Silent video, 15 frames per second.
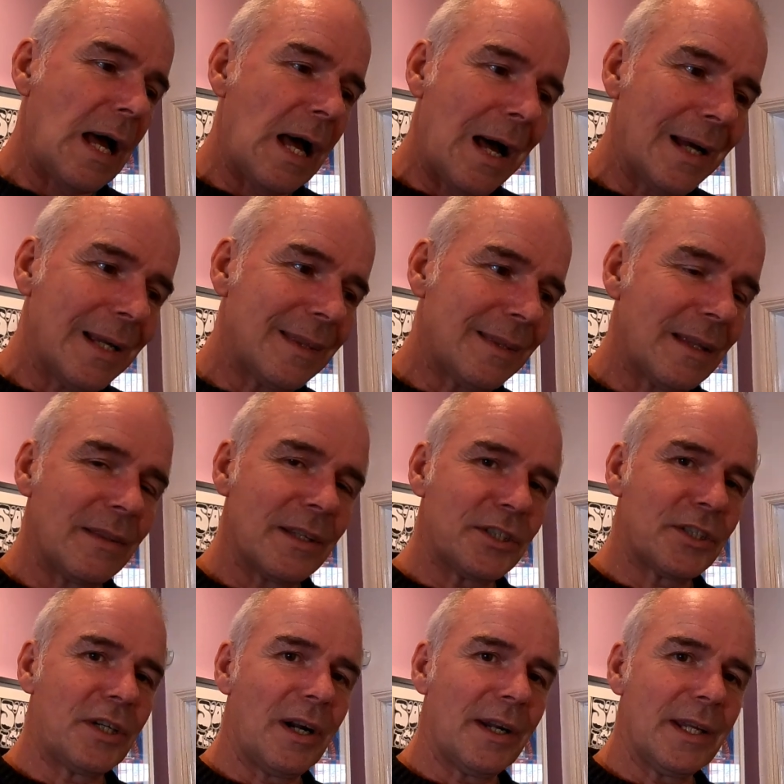I think they're
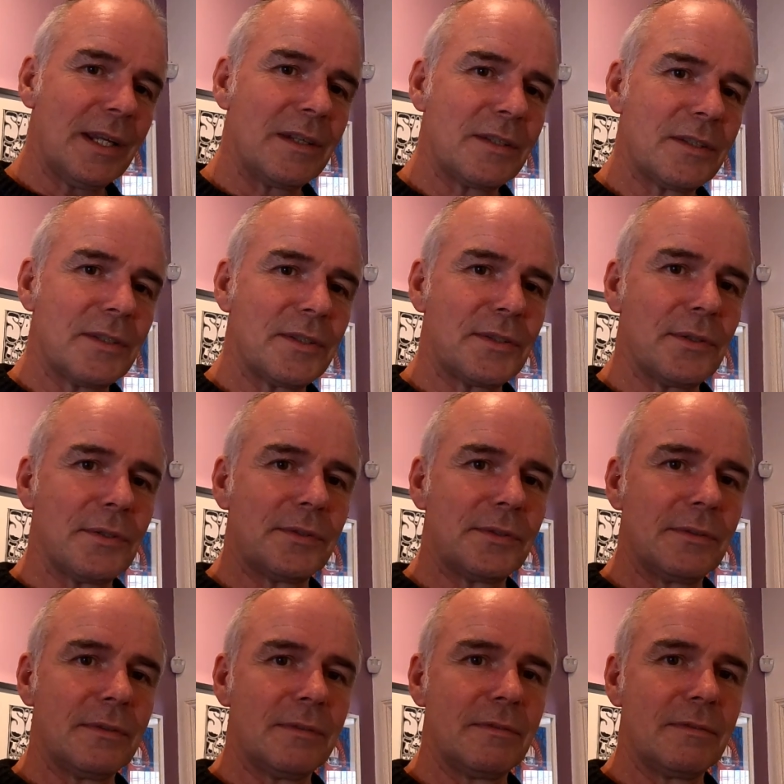trying to
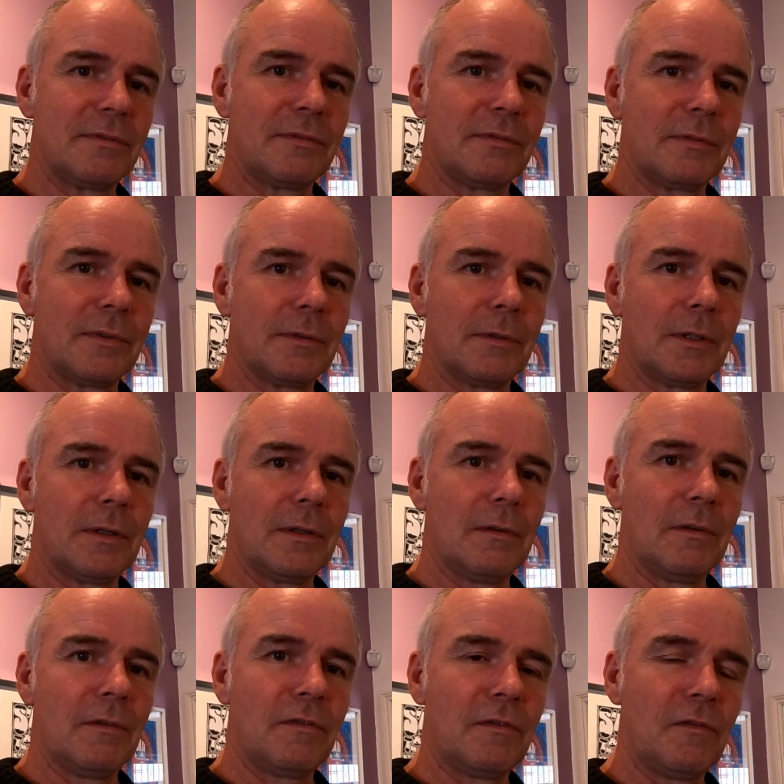sort of
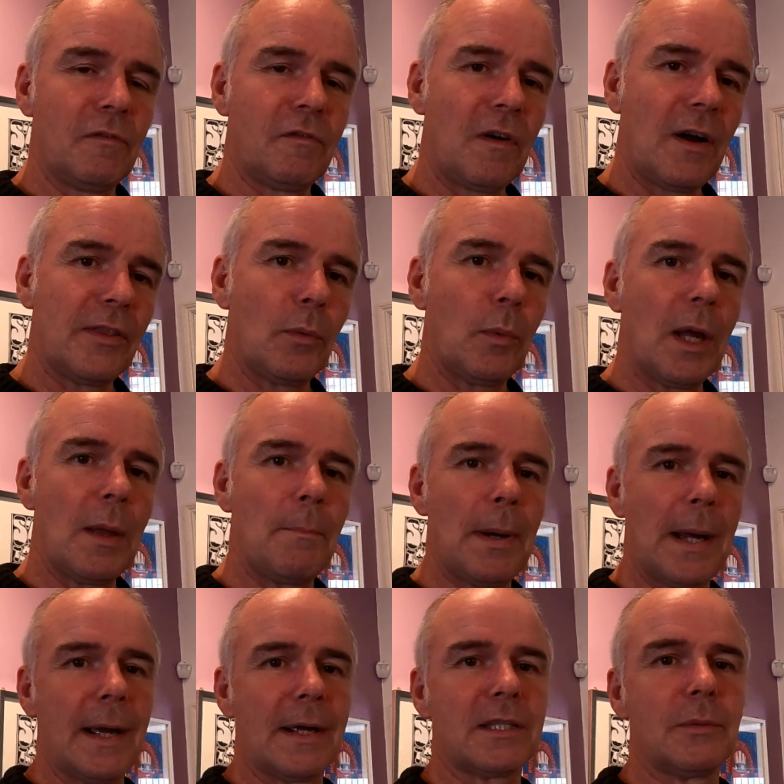find the way
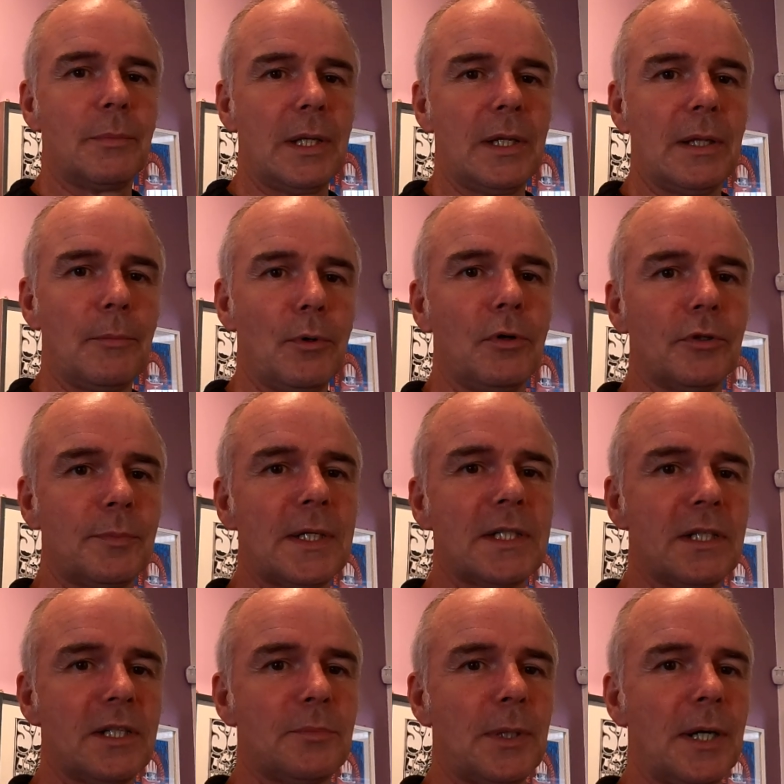back to being a more
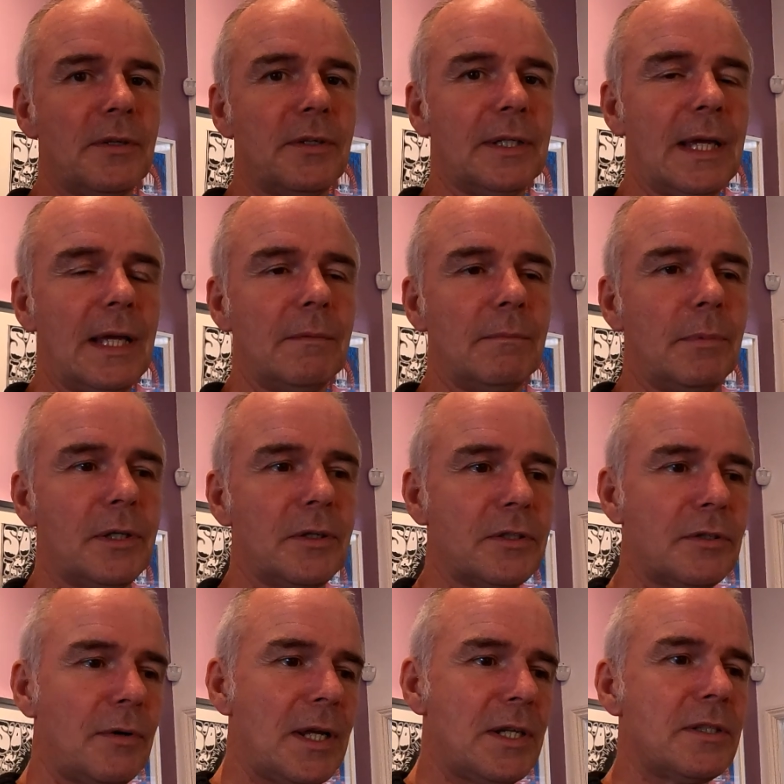specialist brand again because
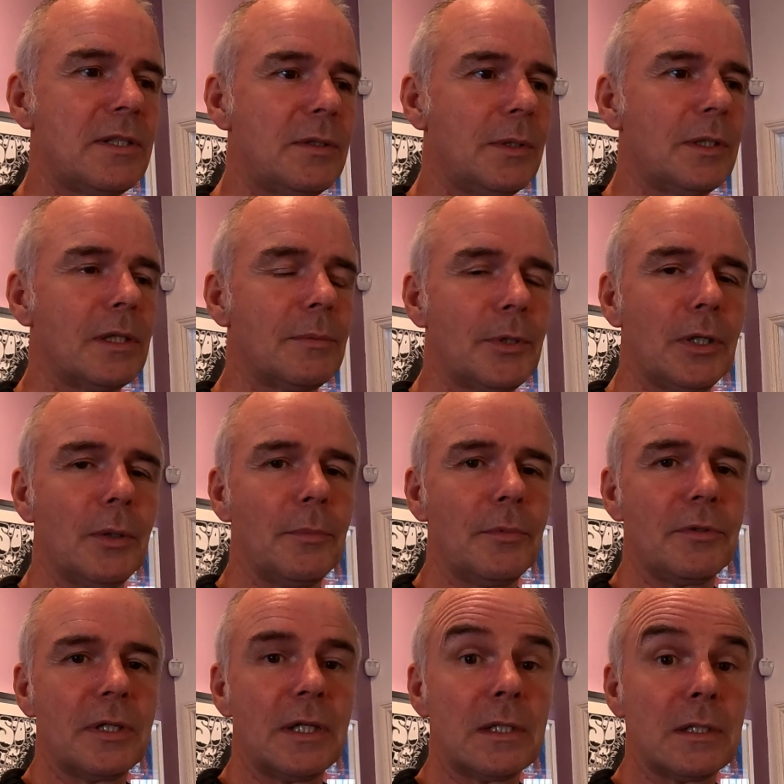the range they're doing at the
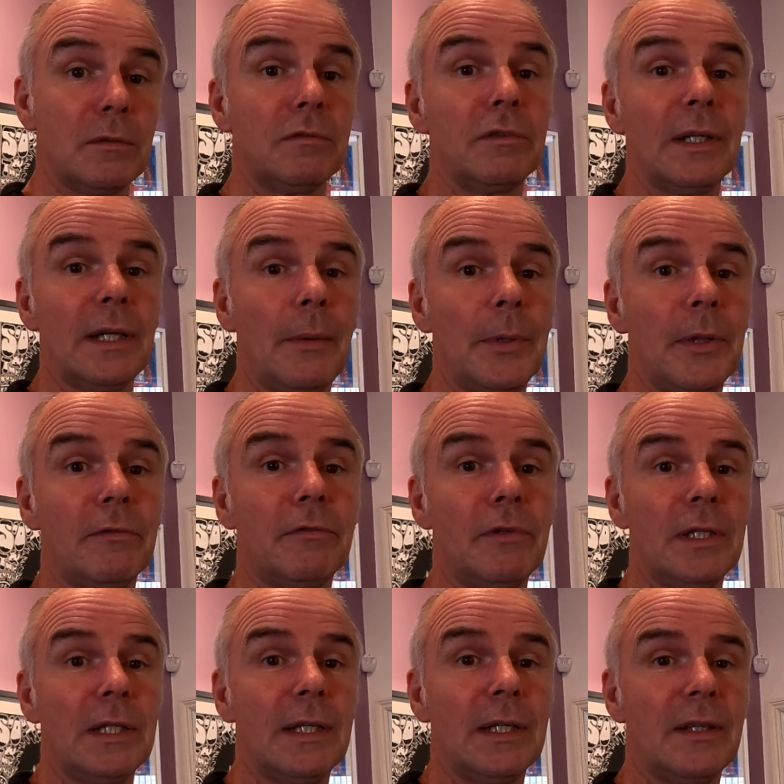moment is lovely. I mean, they've
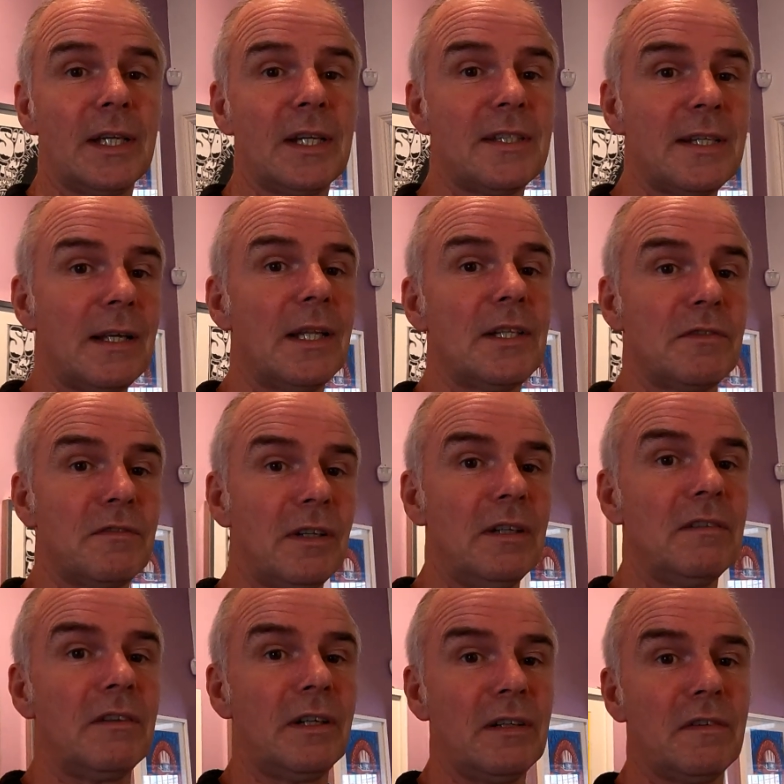really, you can tell it's
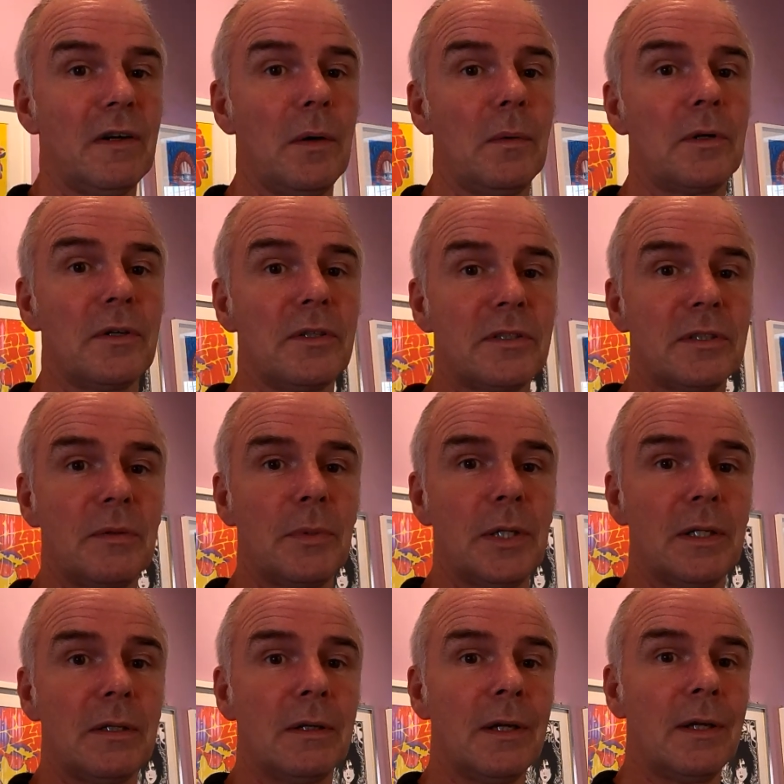very, very focused. They've
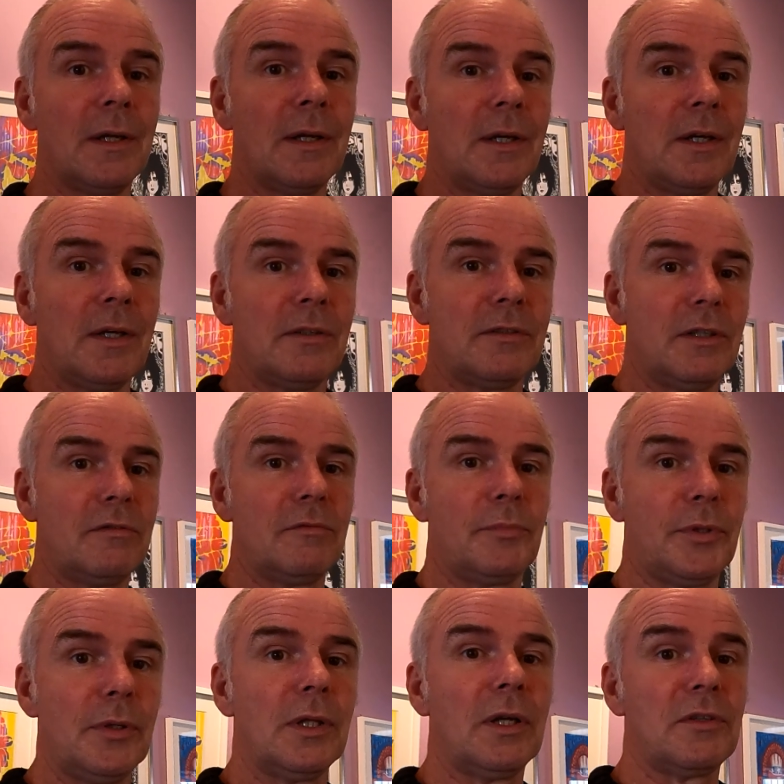been driven
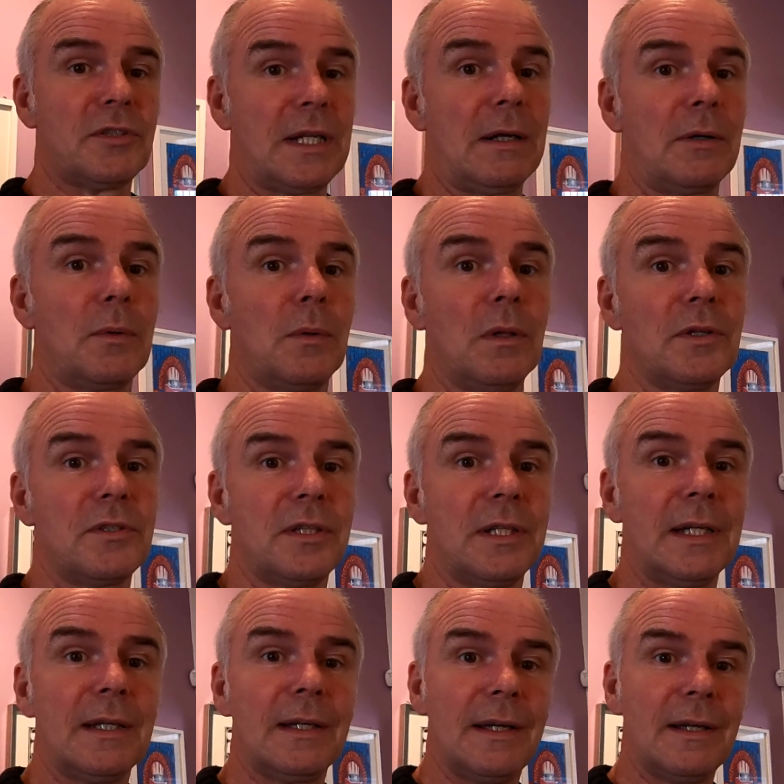purely on sound
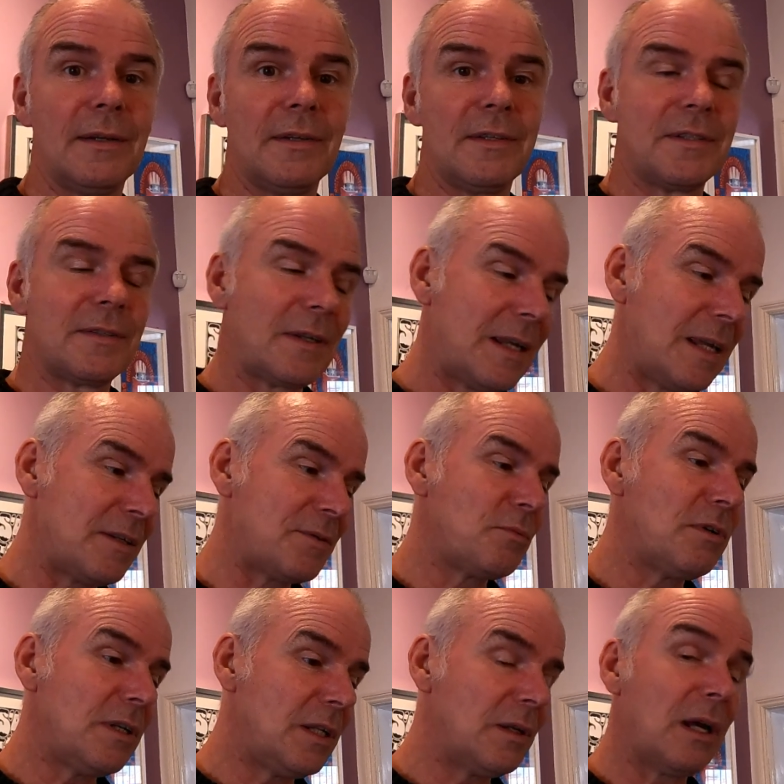quality and it's
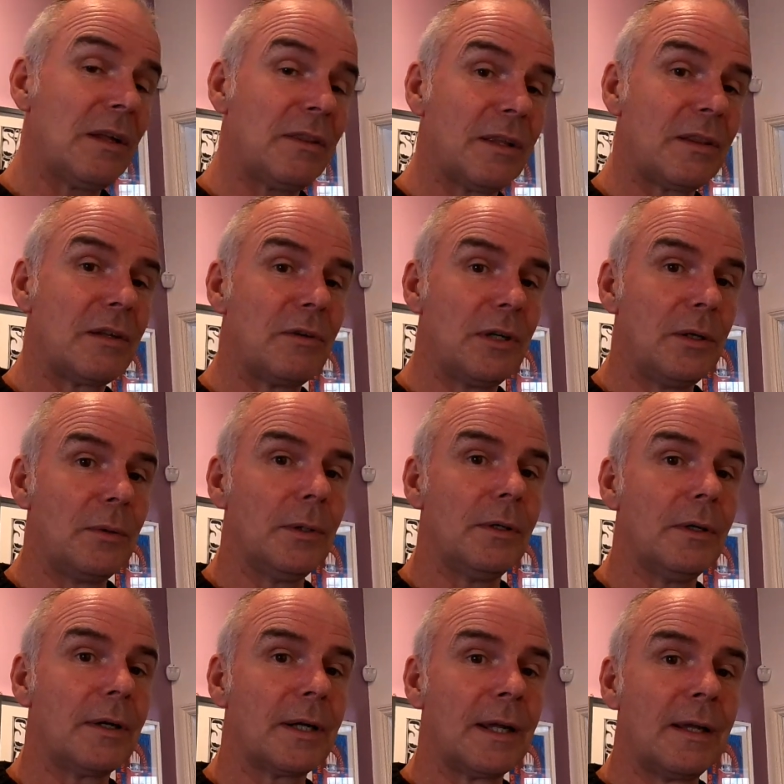really, I think they really
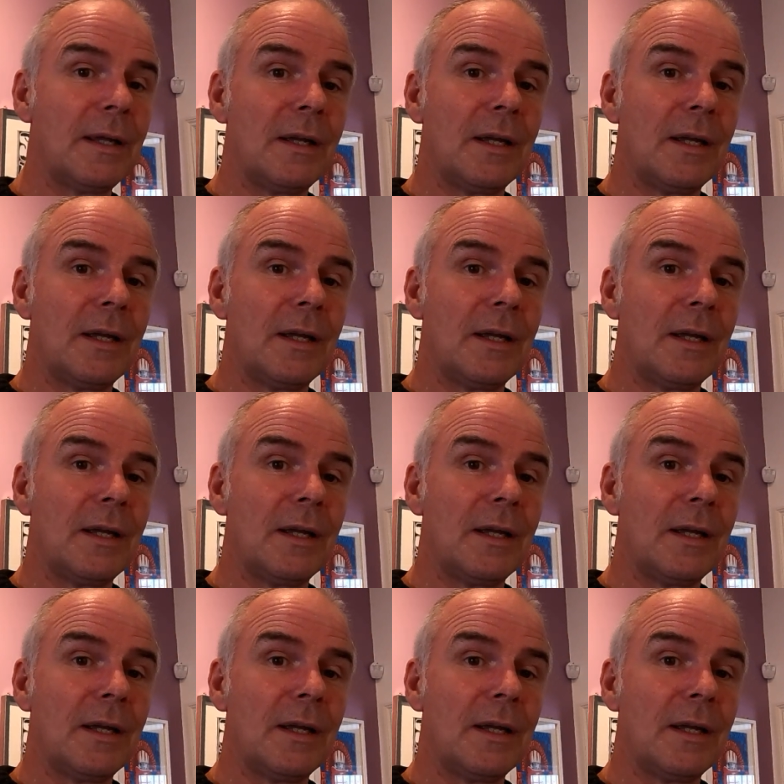work.